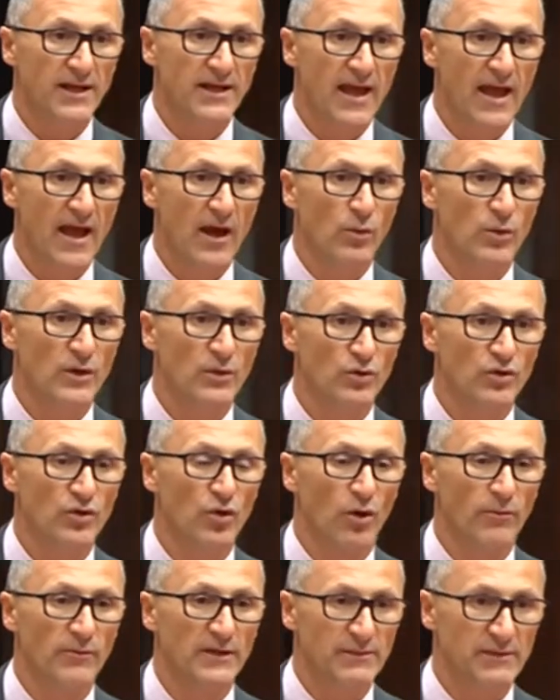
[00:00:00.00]
now, we would
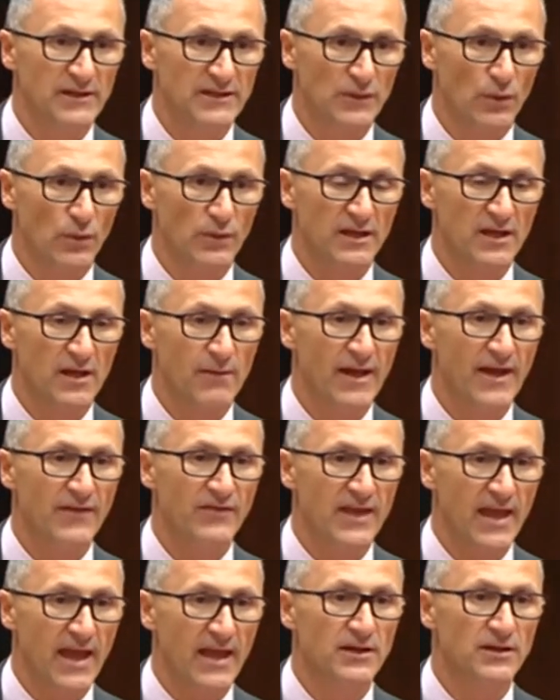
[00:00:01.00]
normally be talking about
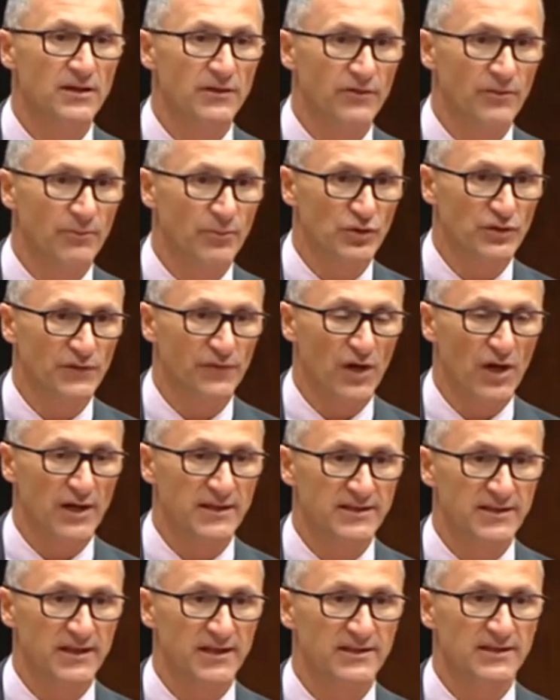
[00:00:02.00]
the end of the bushfire
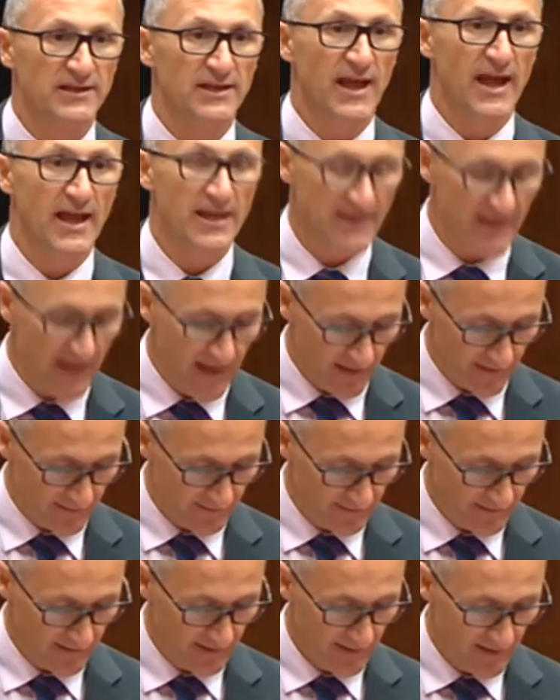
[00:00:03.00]
season, and yet
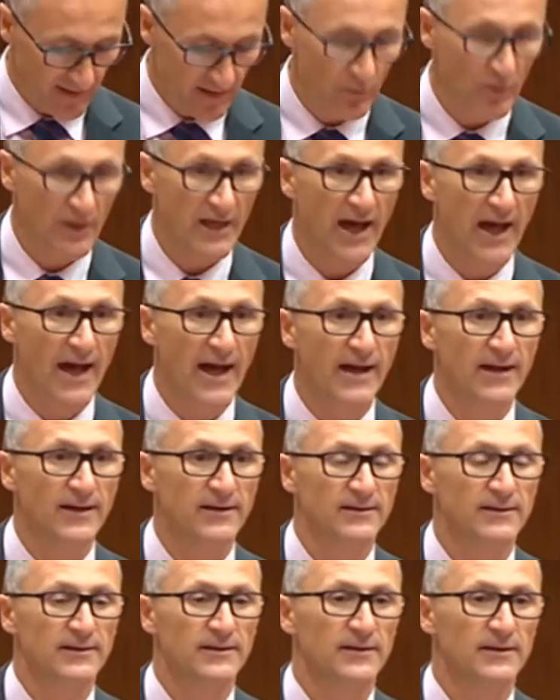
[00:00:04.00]
here we are
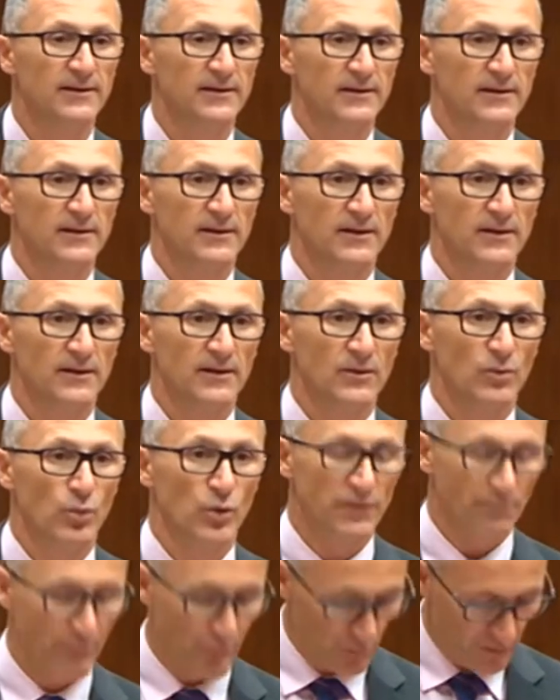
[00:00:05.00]

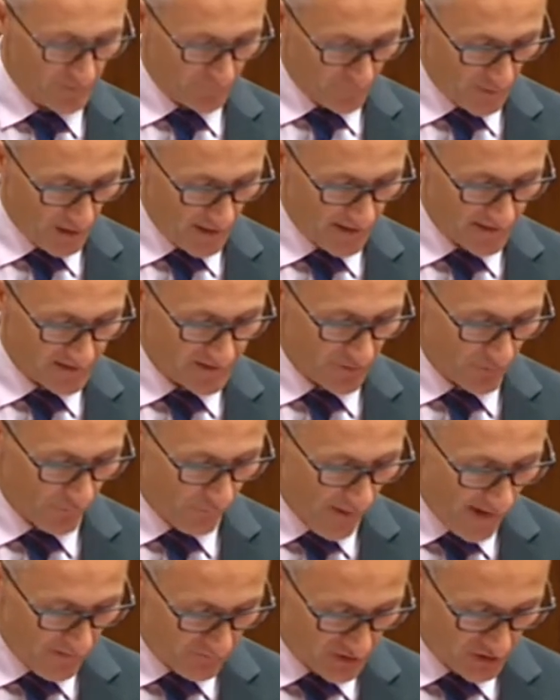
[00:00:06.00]
with bushfires
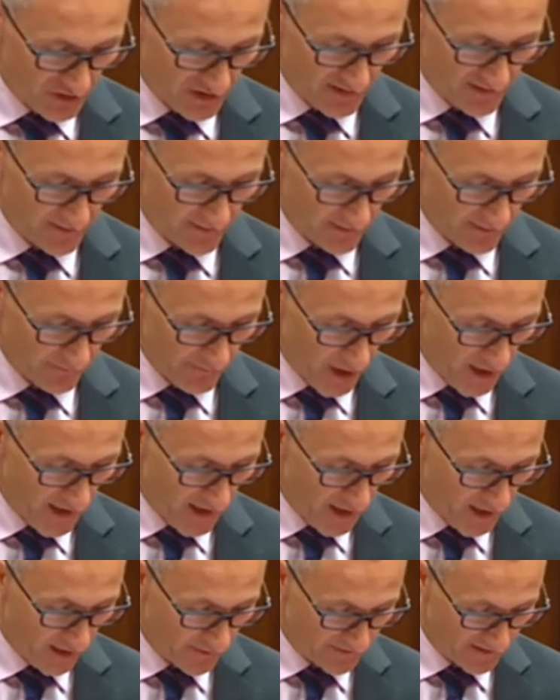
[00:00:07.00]
ravaging my
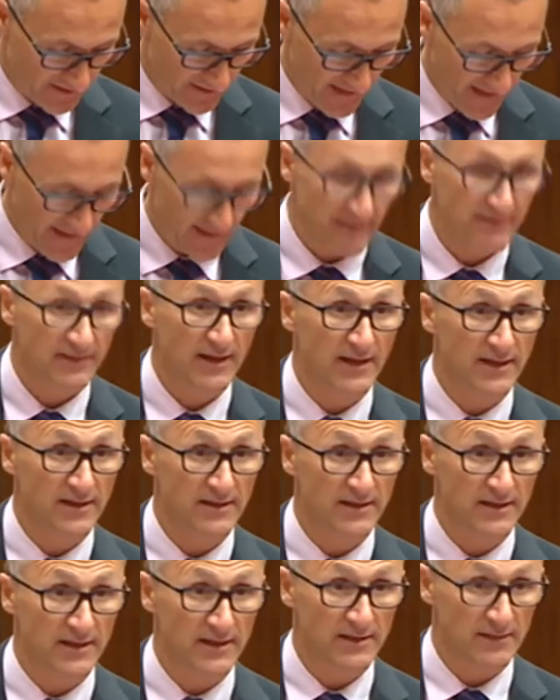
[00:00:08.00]
home state and,
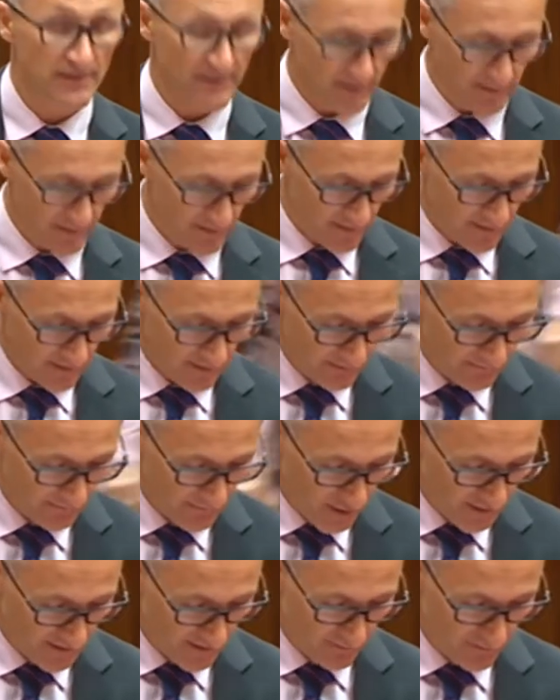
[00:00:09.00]
indeed, my
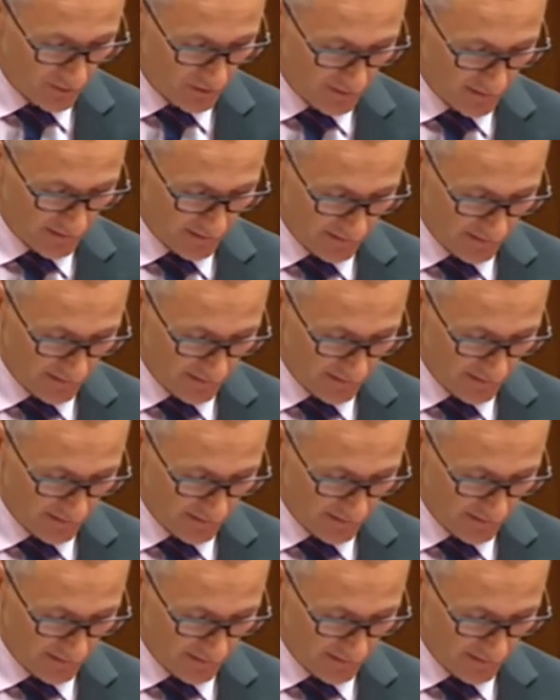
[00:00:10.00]
community.